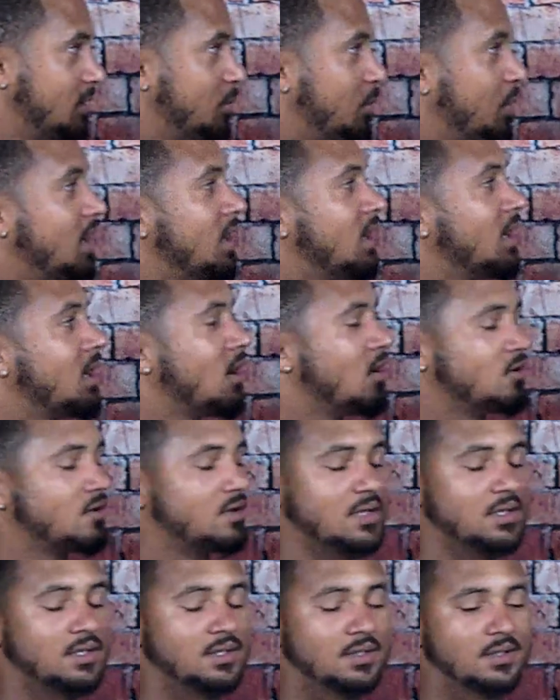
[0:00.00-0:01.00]
One of the
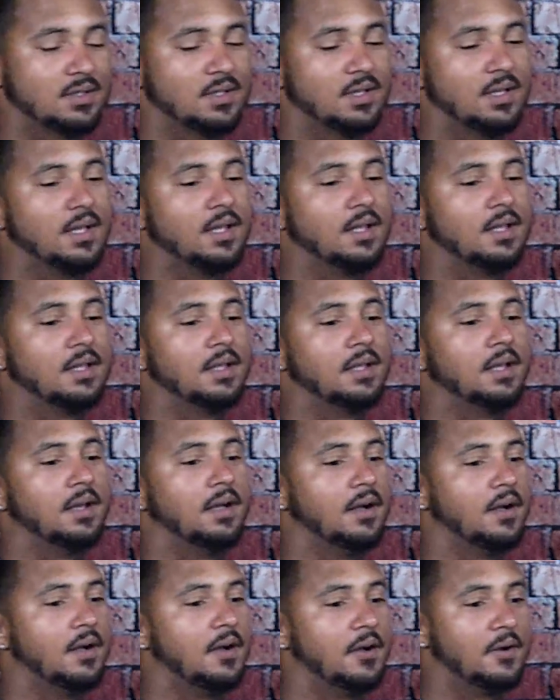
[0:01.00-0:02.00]
coaches
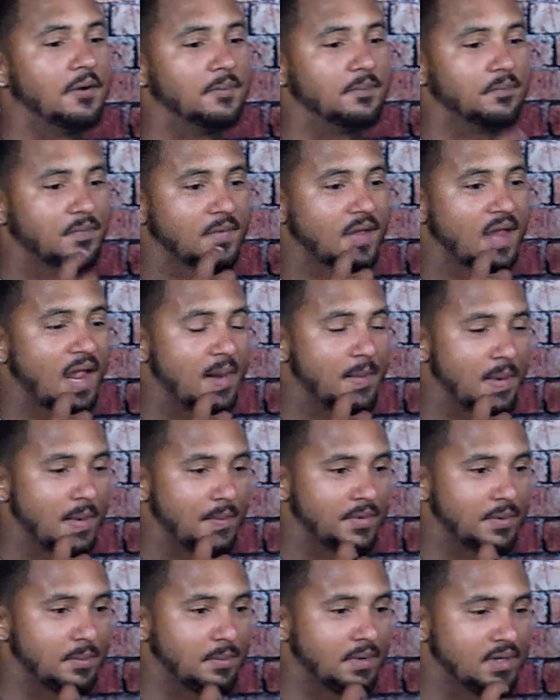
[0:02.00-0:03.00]
came
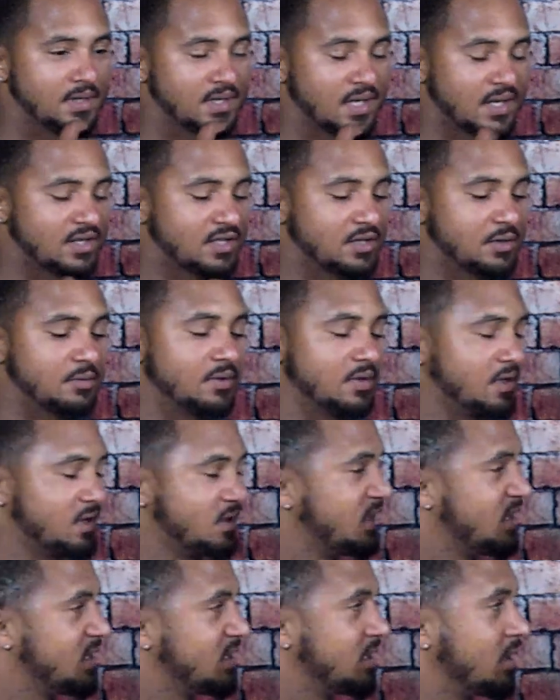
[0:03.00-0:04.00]
up to me. I think she was an
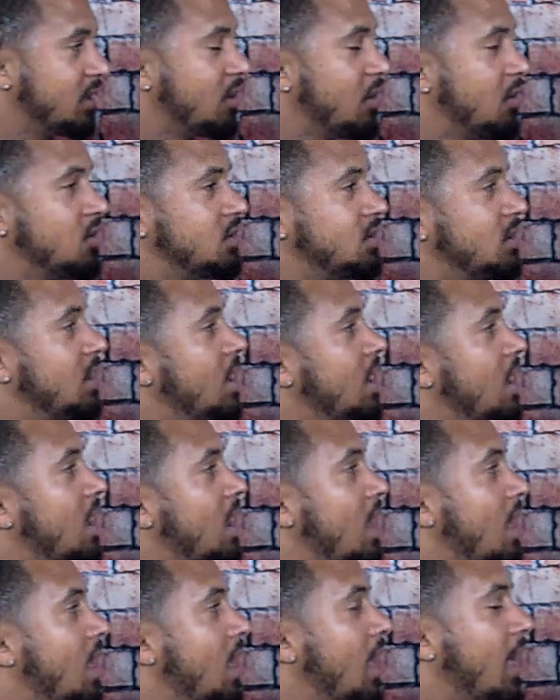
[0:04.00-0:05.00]
assistant coach.
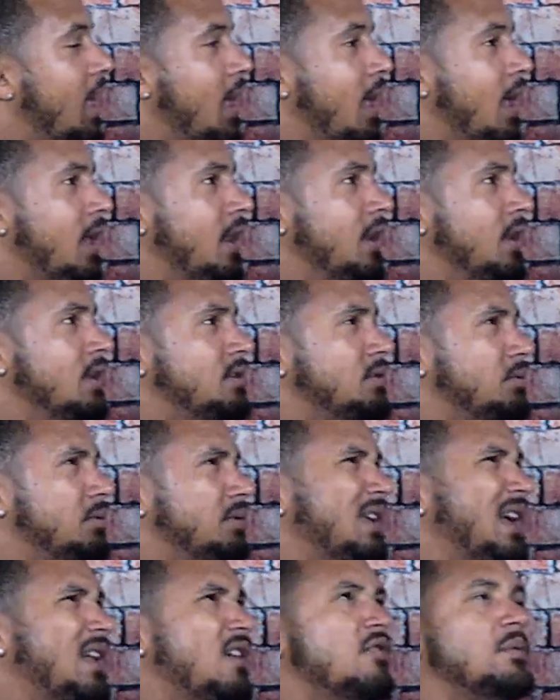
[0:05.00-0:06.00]
And this
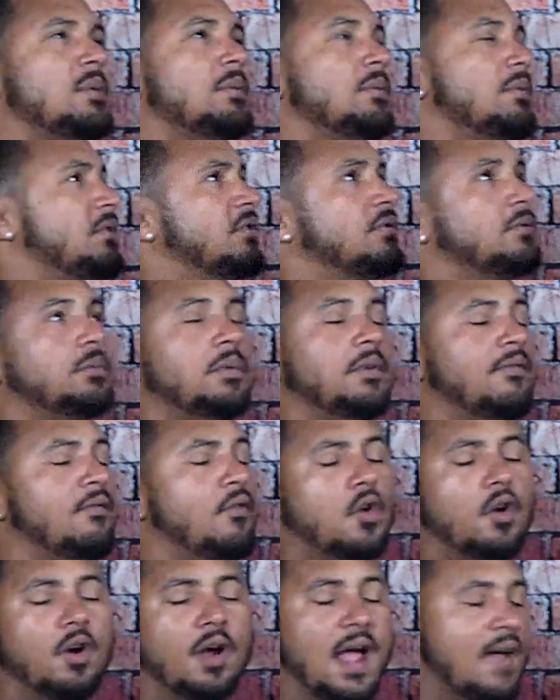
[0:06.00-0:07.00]
was, I don't remember if it was
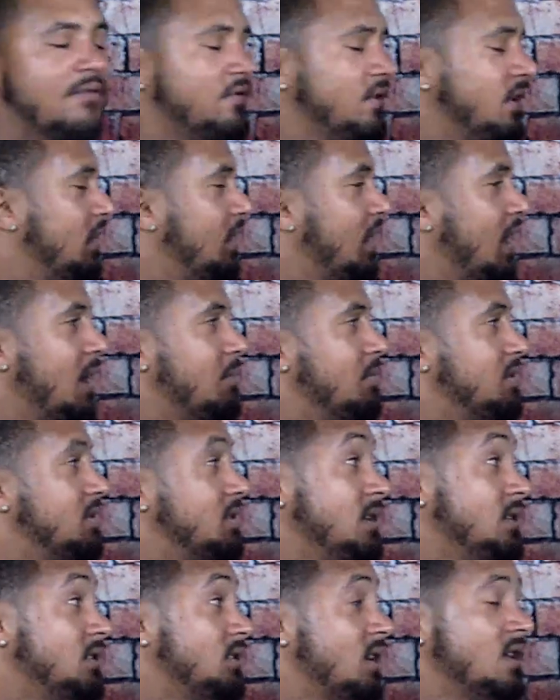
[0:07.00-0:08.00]
before or after the game, but
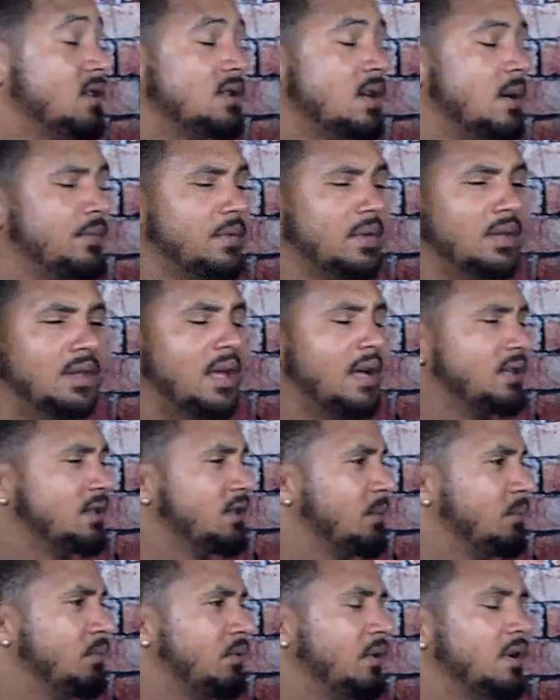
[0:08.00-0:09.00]
she said something like
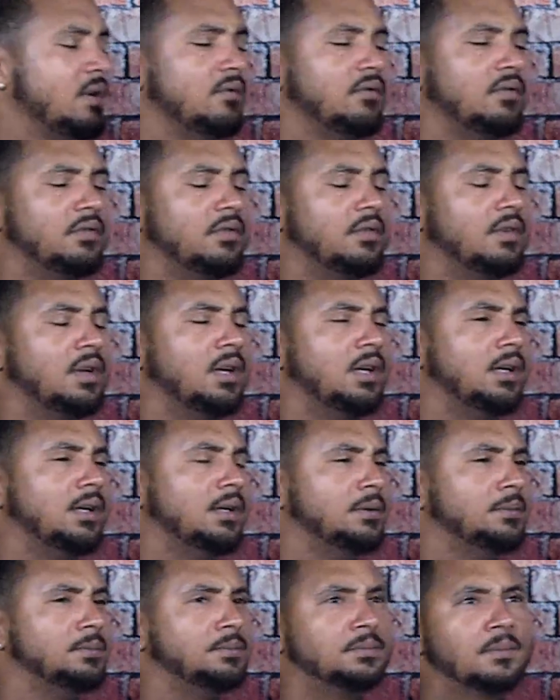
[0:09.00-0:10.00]
to the point of
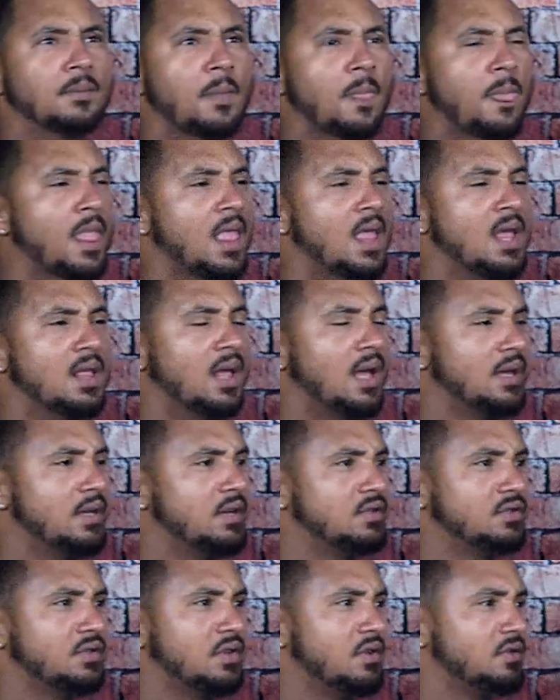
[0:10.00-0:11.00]
like,
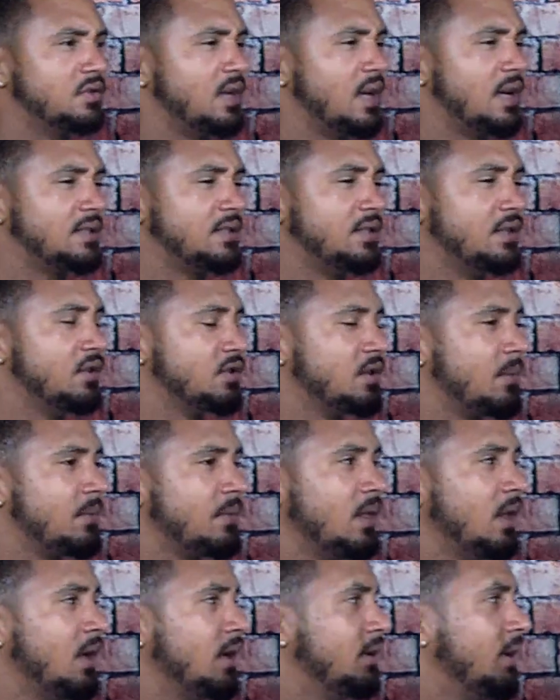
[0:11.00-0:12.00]
you're so sexy or
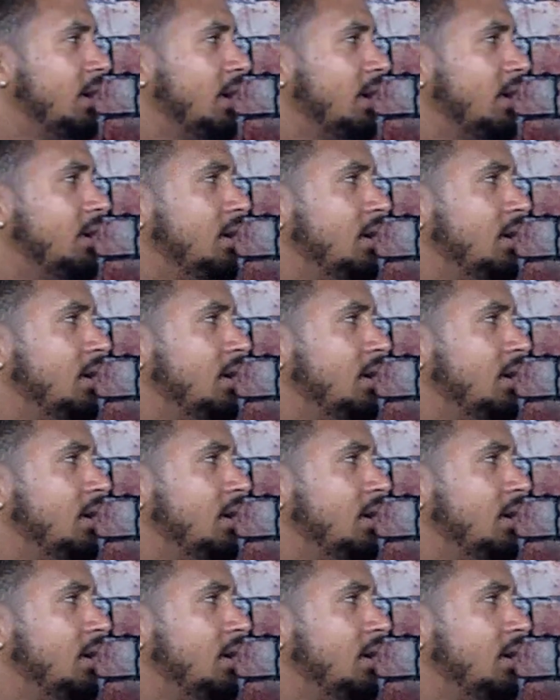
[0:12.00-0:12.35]
something like that.